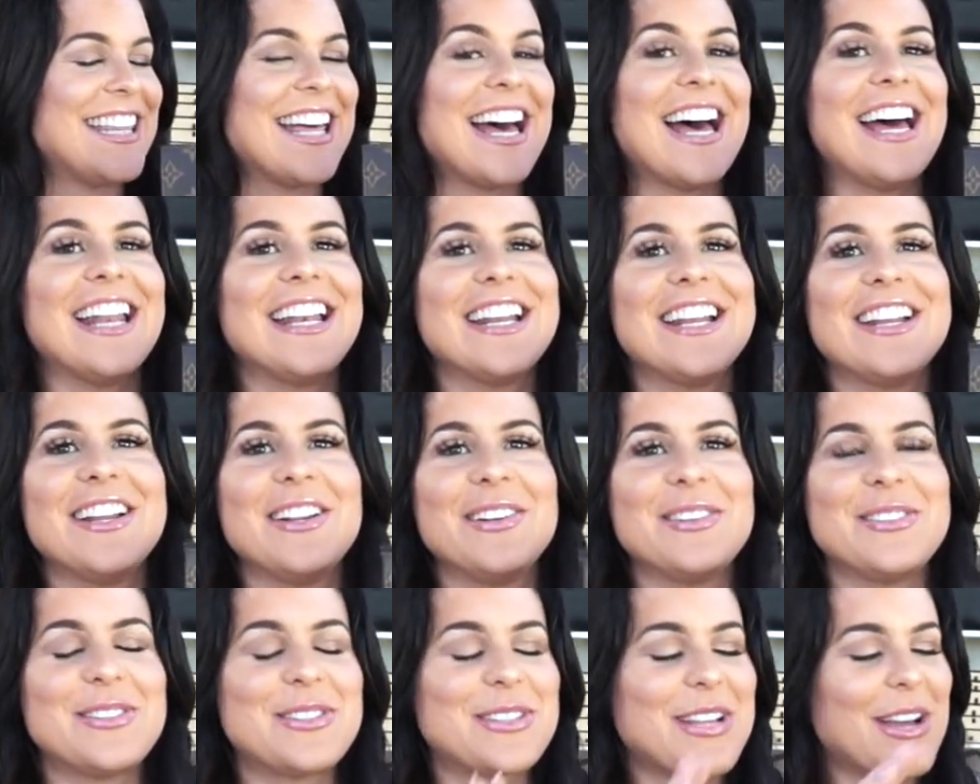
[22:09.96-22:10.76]
that
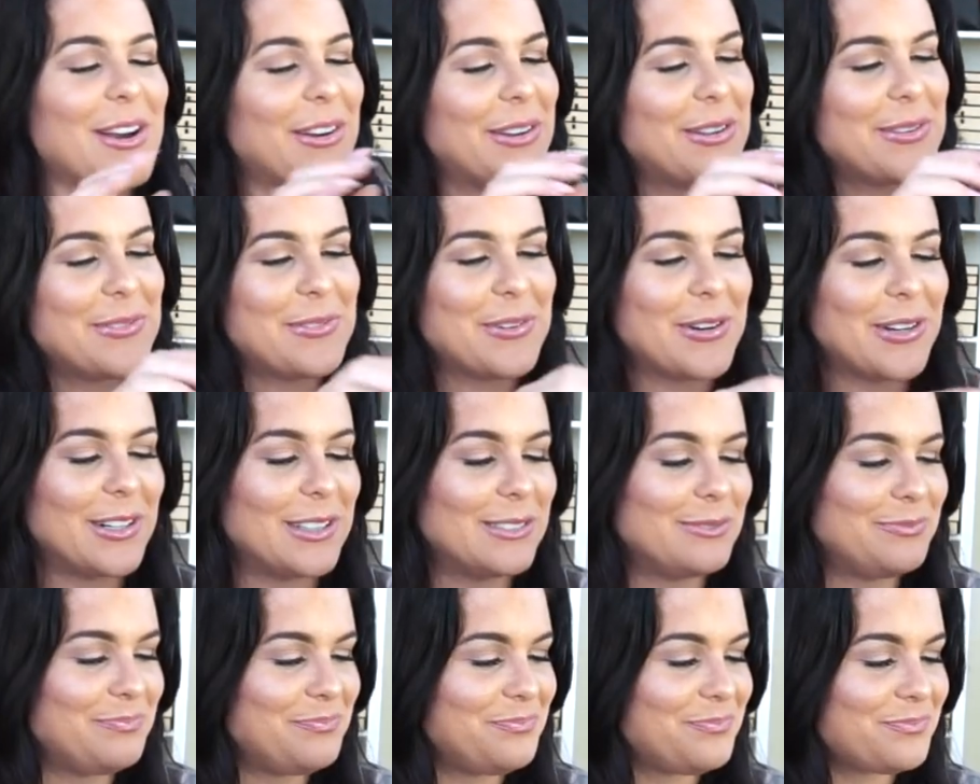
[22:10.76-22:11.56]
tell you
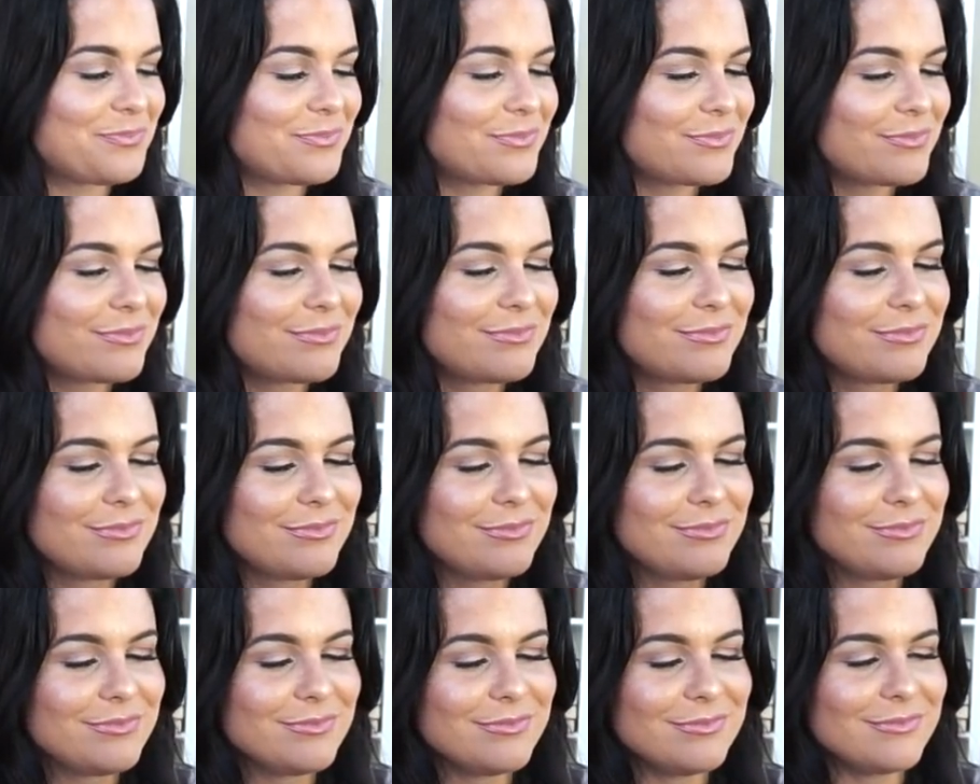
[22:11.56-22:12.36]
what
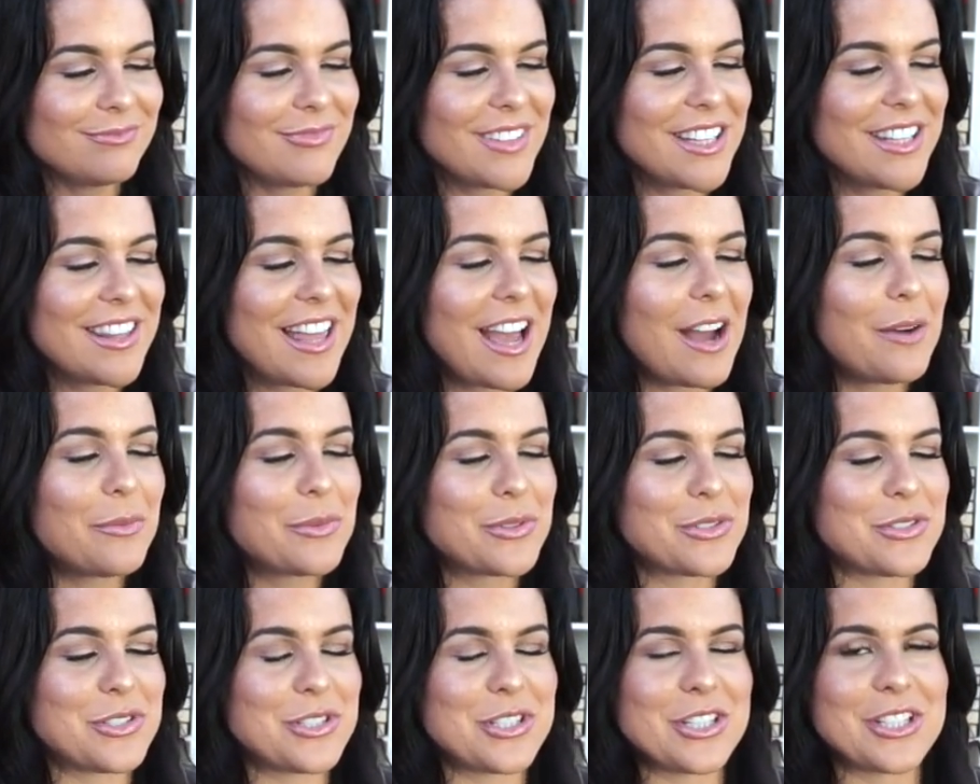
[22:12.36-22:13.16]
that
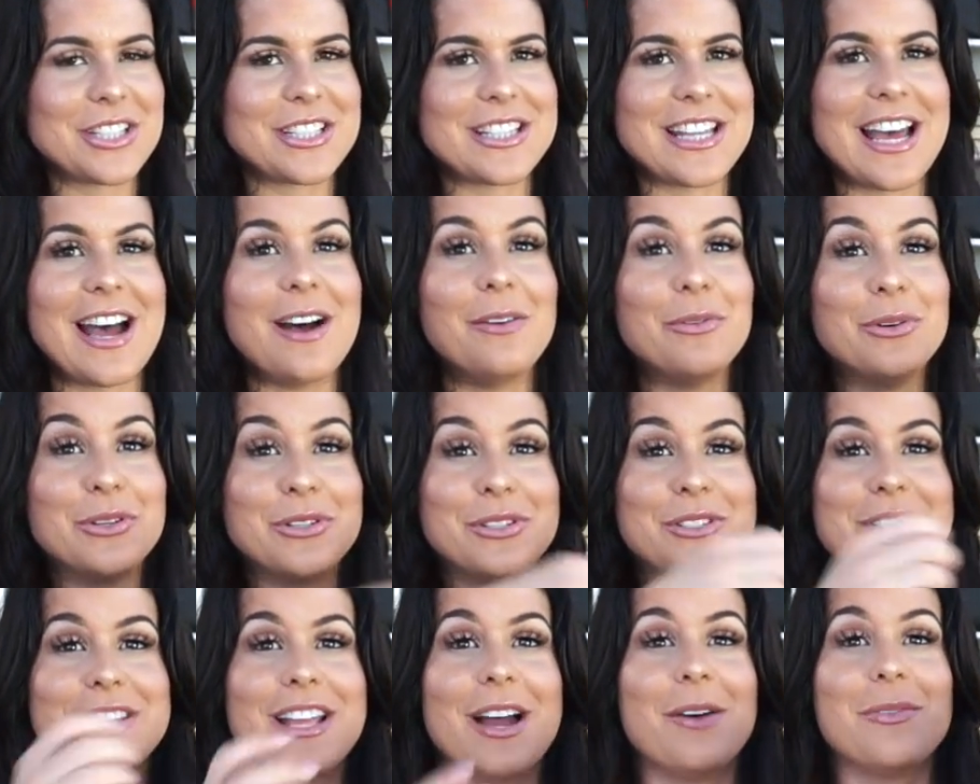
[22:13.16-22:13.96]
was just that
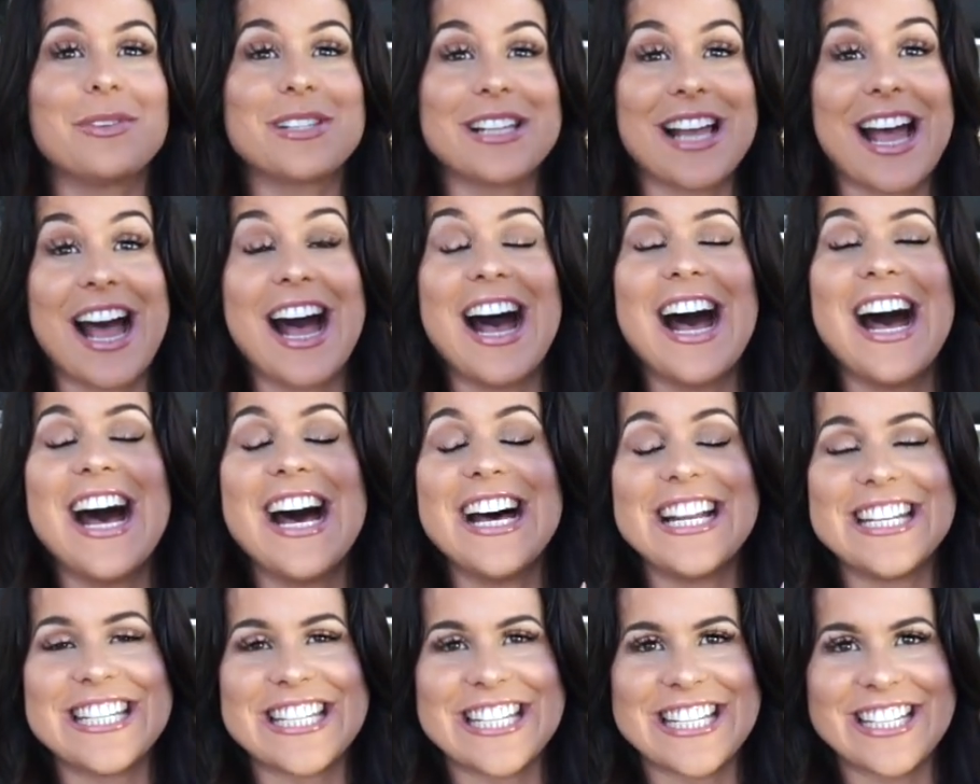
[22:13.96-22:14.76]
was that was a
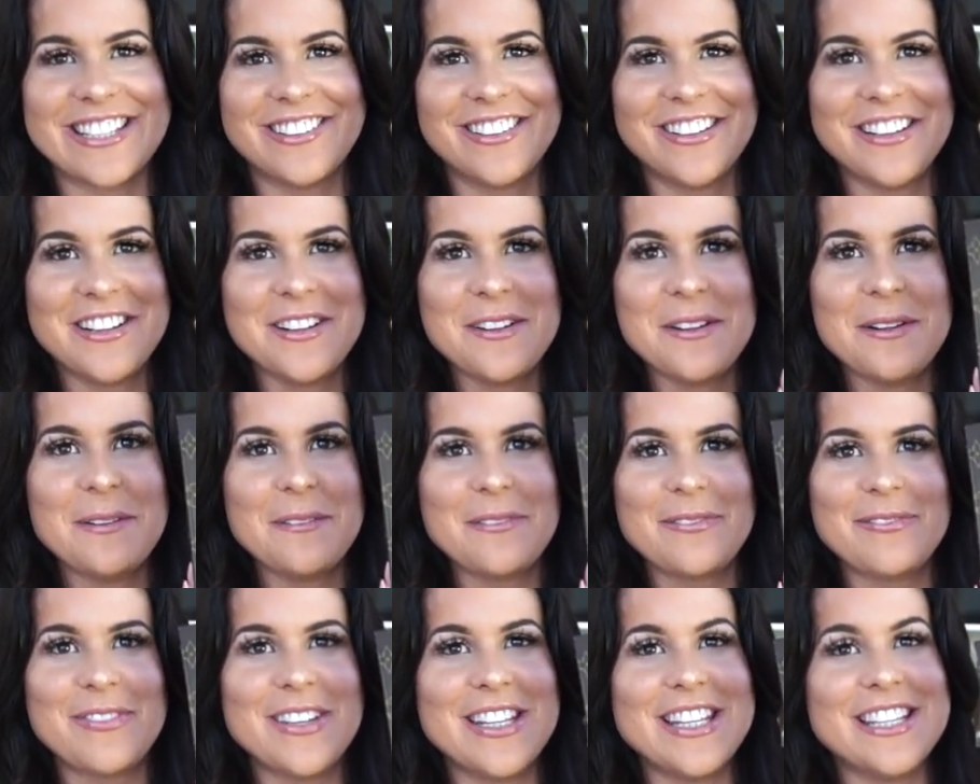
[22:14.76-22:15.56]
hunt
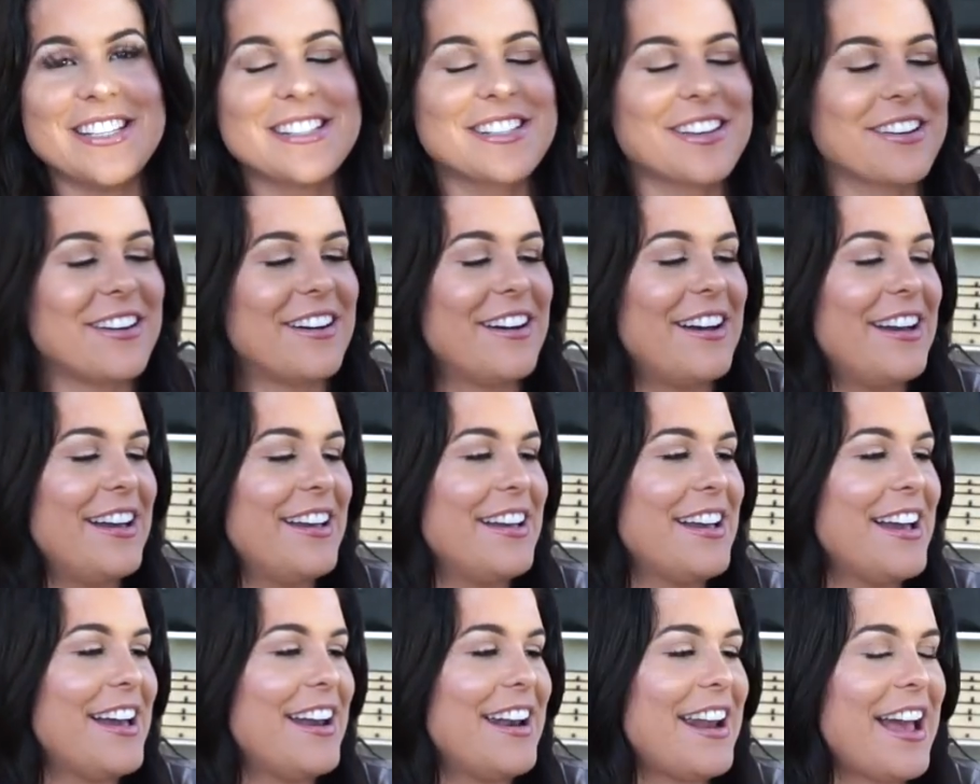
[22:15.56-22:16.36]
for this
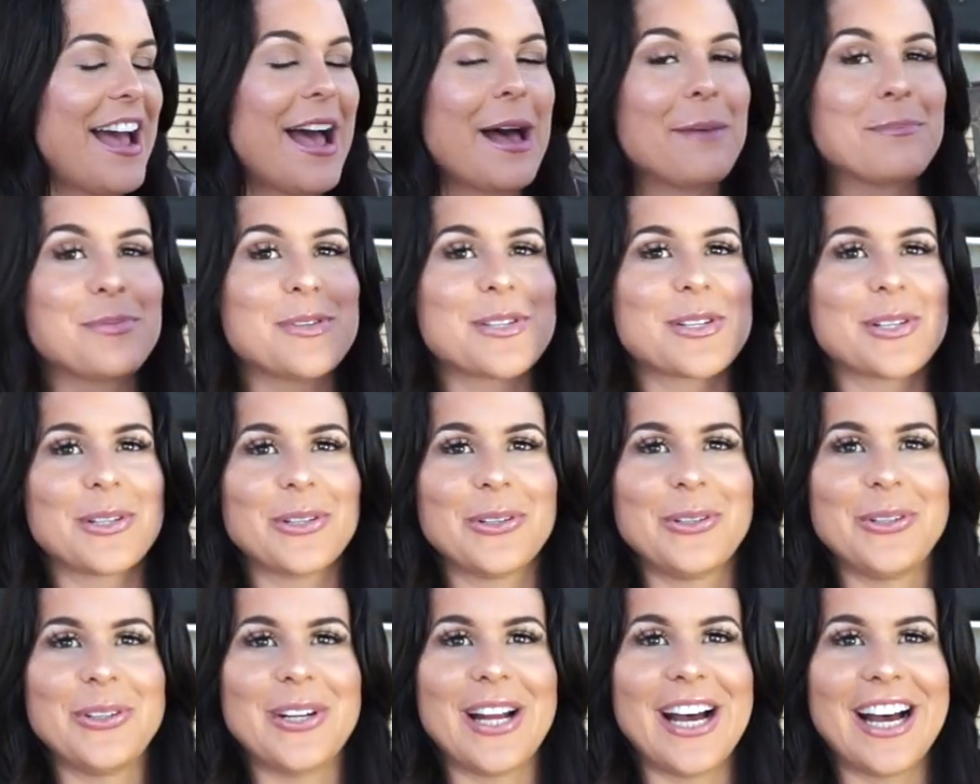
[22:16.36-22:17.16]
guy. An
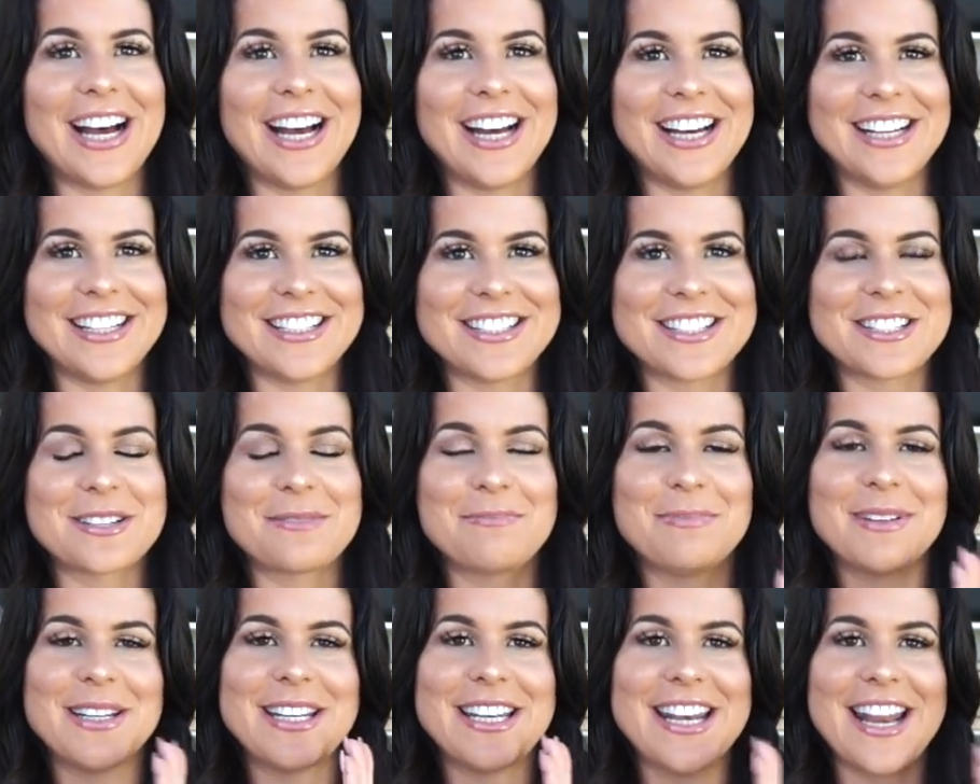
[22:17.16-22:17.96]
absolute
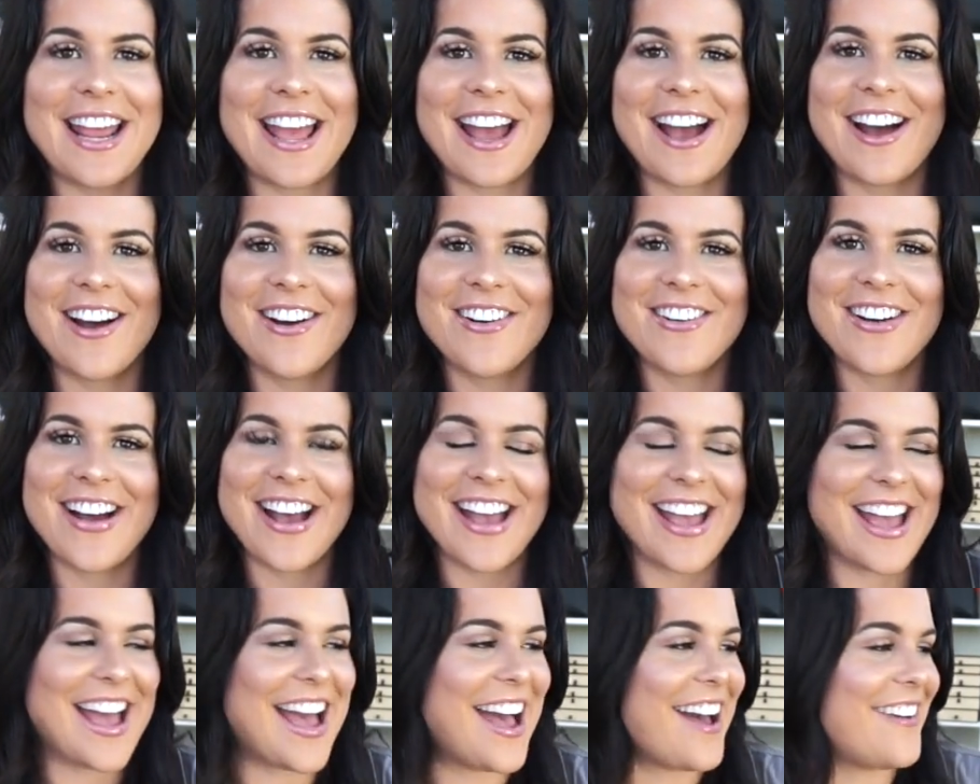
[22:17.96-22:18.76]
hunt. But now
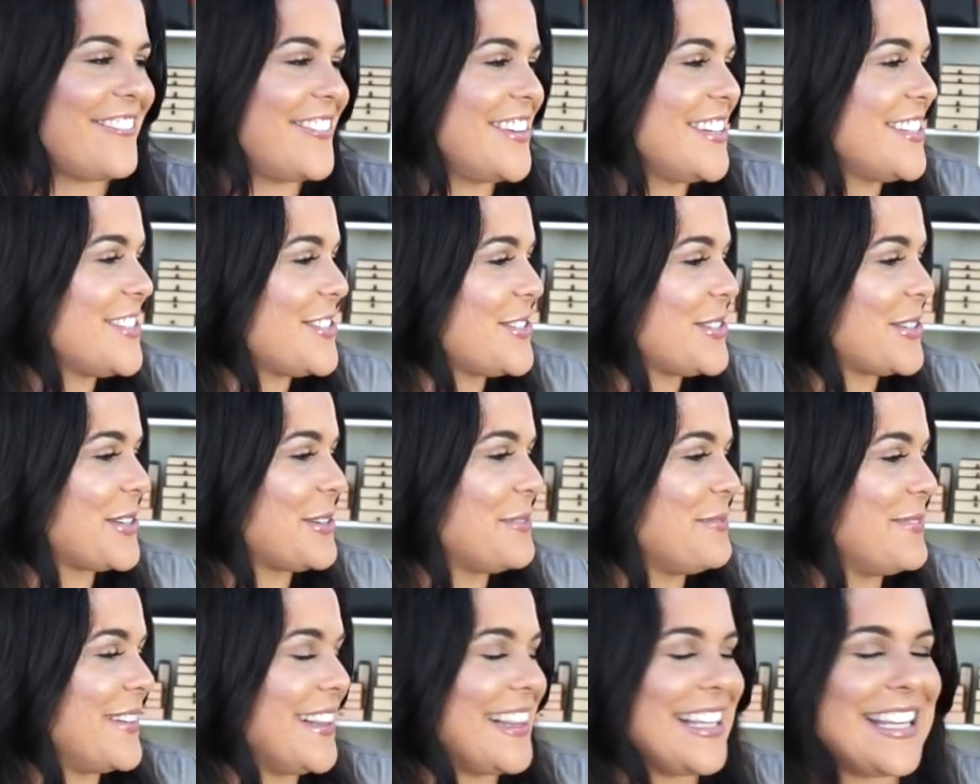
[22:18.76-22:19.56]
I have it to
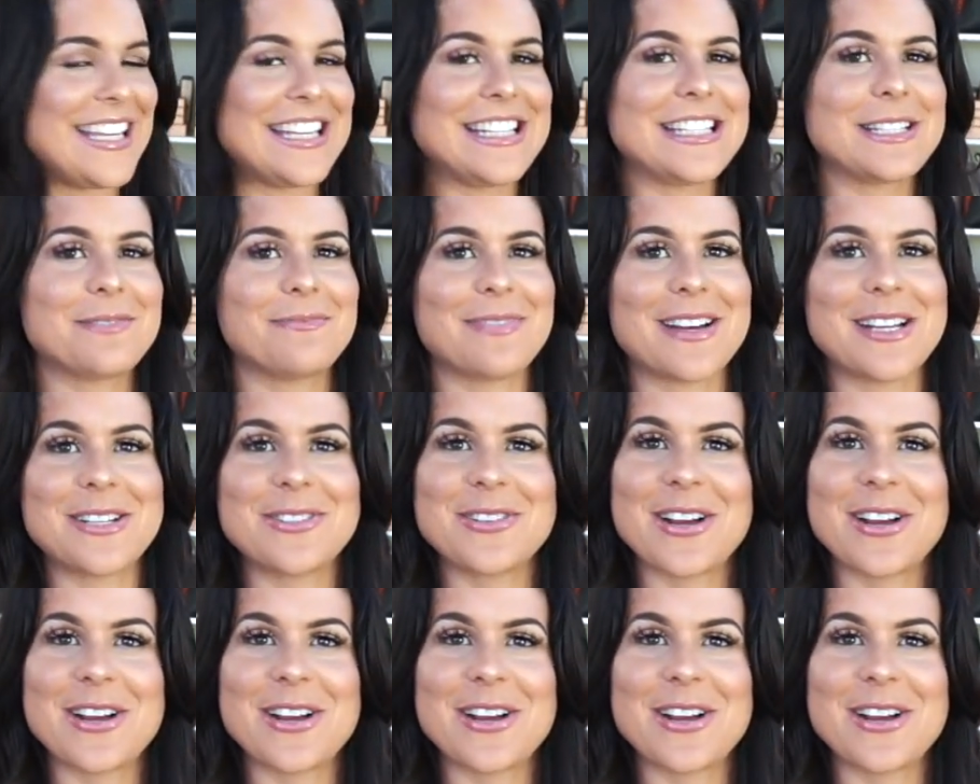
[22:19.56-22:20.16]
complete my